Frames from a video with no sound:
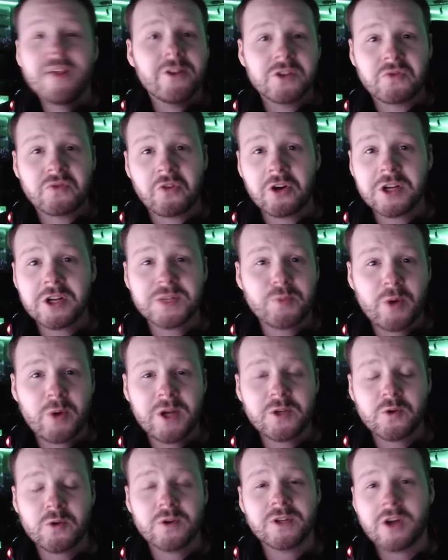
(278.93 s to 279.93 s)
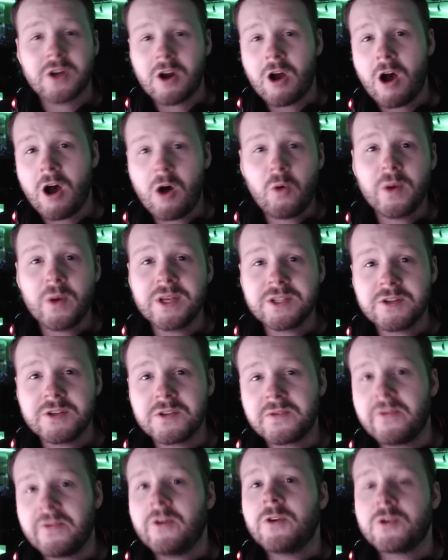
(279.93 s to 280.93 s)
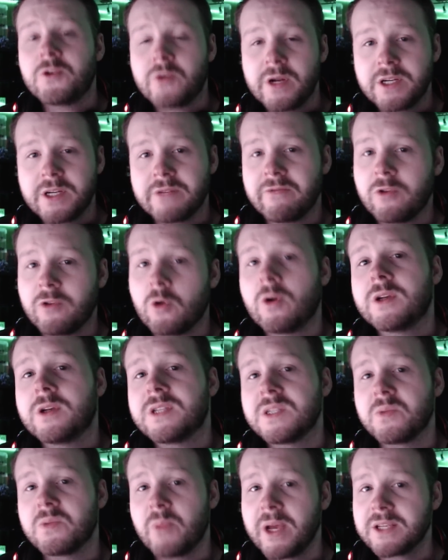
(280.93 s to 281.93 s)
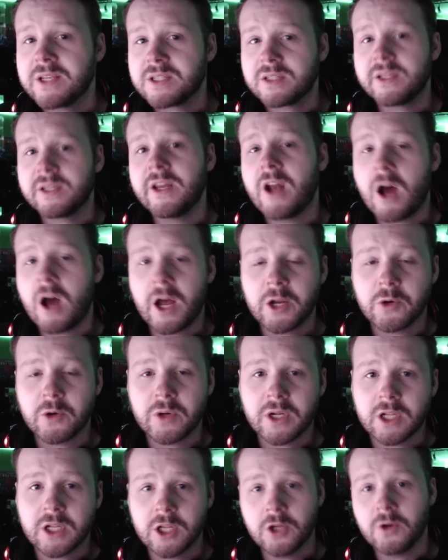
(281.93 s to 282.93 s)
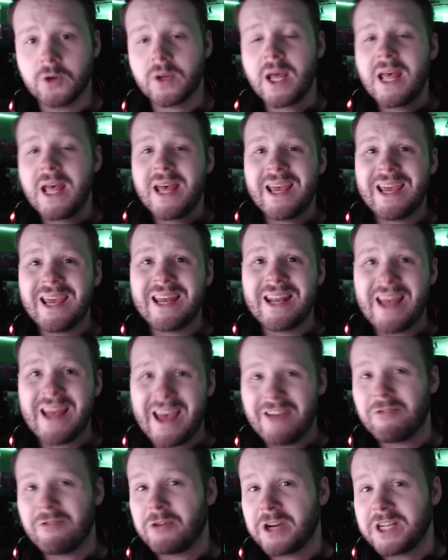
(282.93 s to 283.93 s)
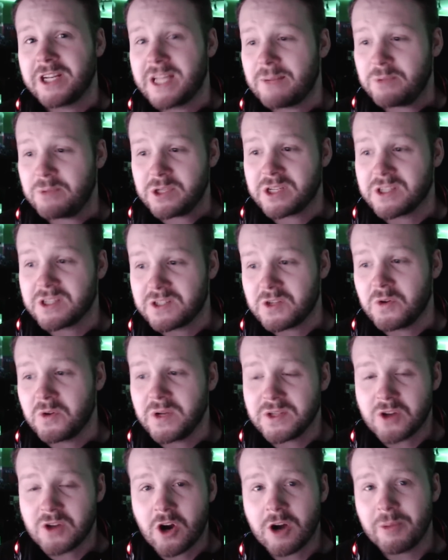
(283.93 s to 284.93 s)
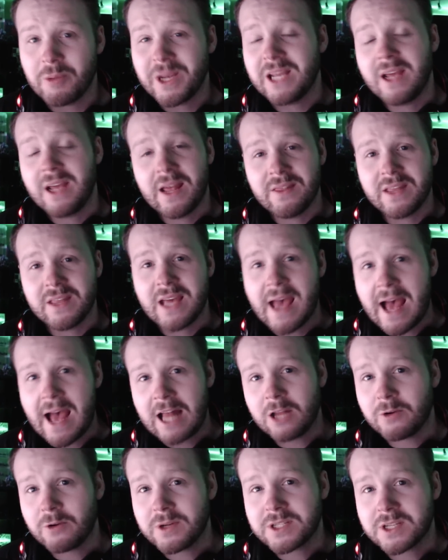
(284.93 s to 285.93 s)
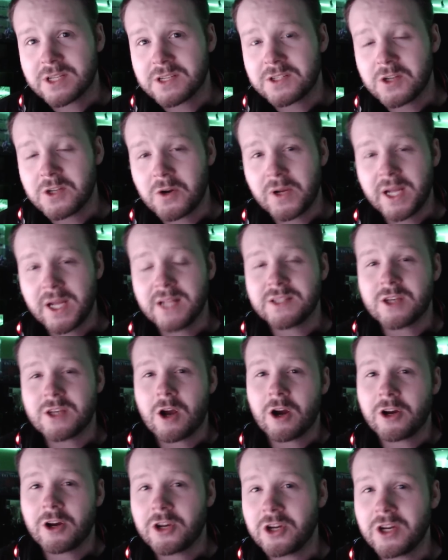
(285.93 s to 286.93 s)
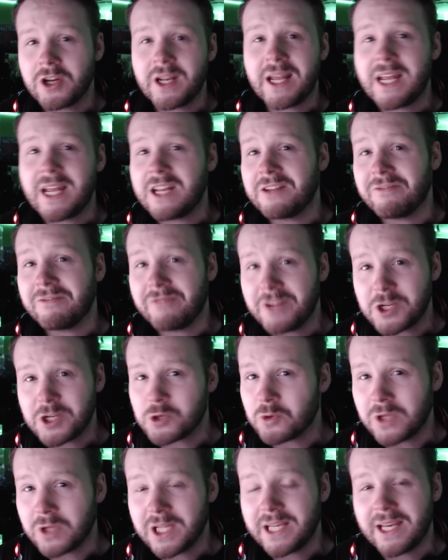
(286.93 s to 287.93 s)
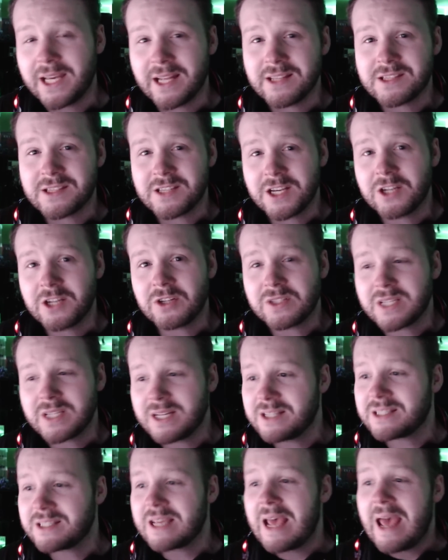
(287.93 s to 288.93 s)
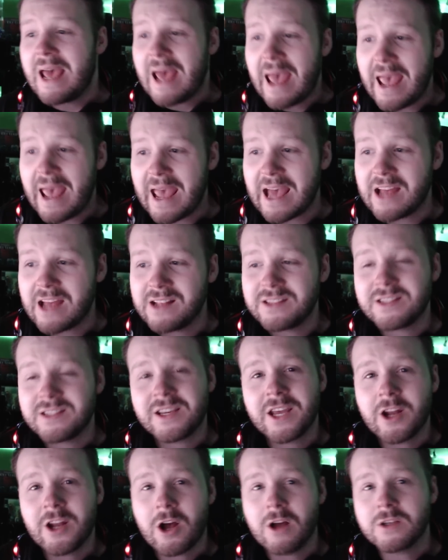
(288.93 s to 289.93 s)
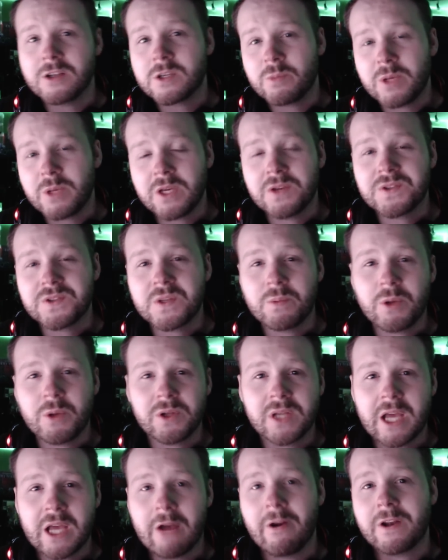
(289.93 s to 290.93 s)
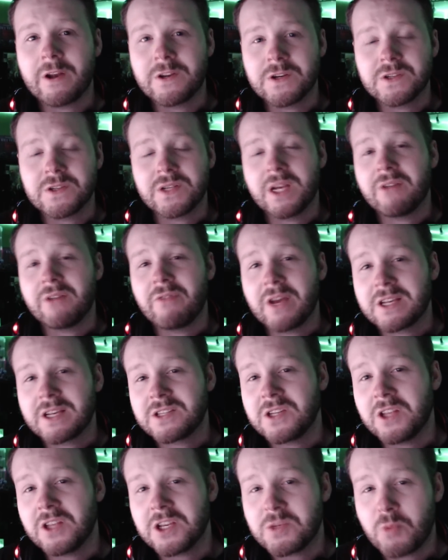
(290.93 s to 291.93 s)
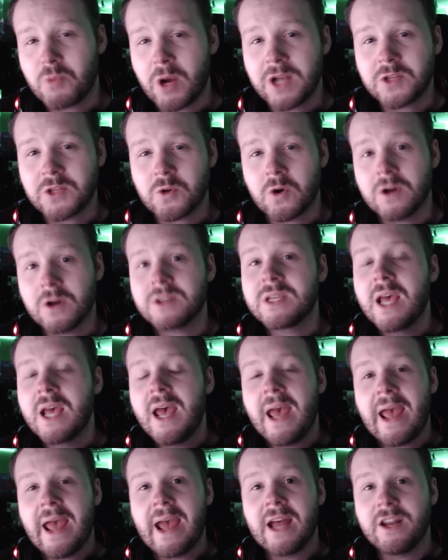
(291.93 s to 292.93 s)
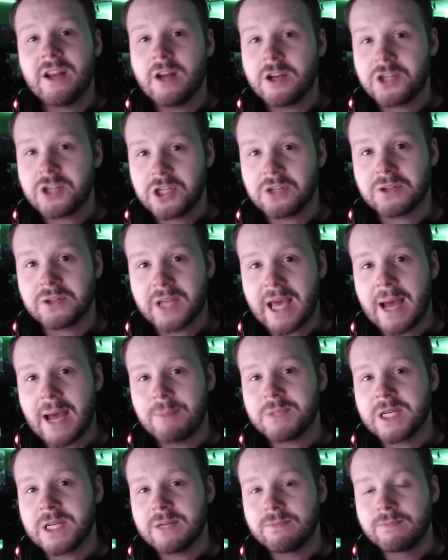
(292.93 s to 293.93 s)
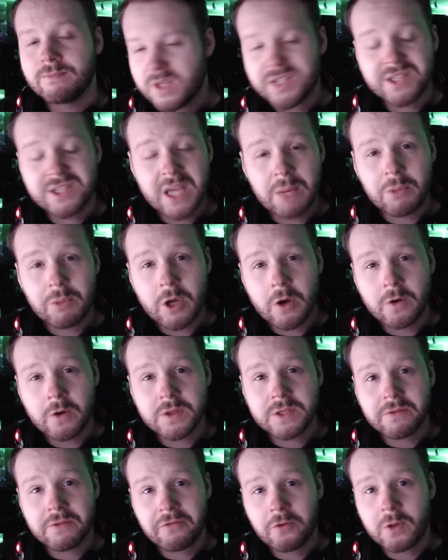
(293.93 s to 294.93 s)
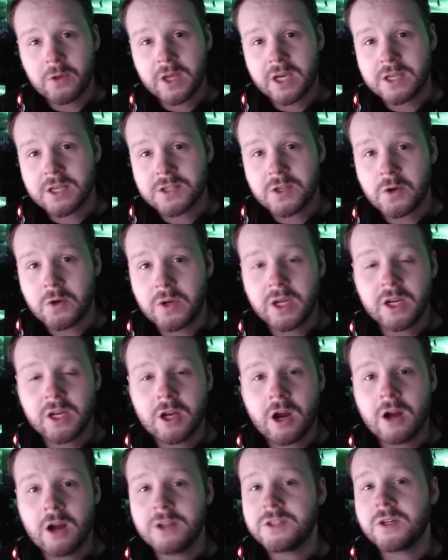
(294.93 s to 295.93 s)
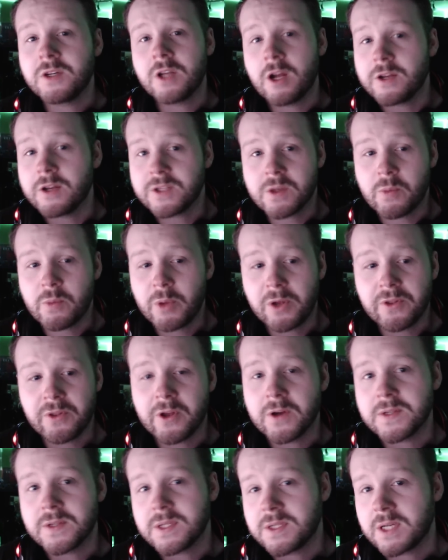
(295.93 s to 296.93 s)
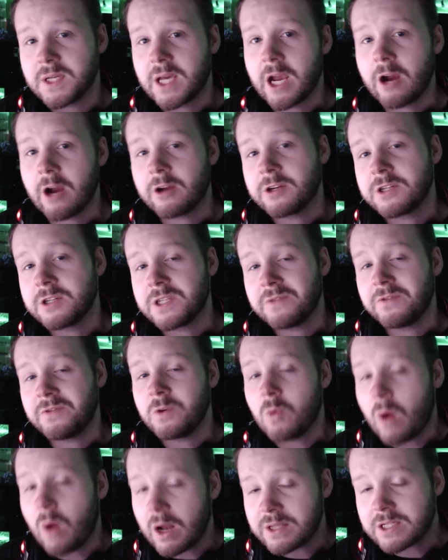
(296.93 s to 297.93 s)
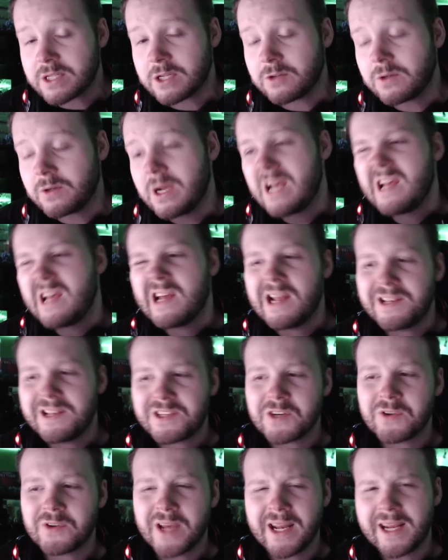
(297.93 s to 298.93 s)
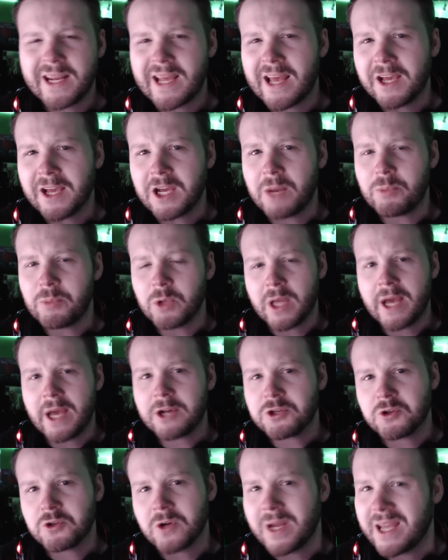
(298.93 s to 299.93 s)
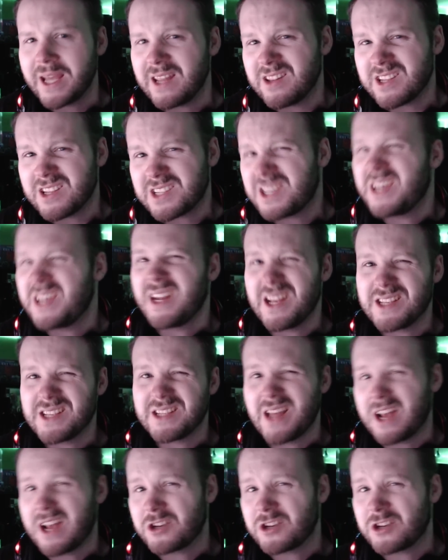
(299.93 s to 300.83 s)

Those Vertus Praetors are always useful. Trajann Valoris is basically an auto include in every Adeptus Custodes armor army, and the Allarus custodians are good individually in singletons and can also be used to build characters like Vexillus Praetors and a shield captain. The same goes for the custodian guards, you can also build those into characters if you want to, and so getting a couple extra in this kit isn't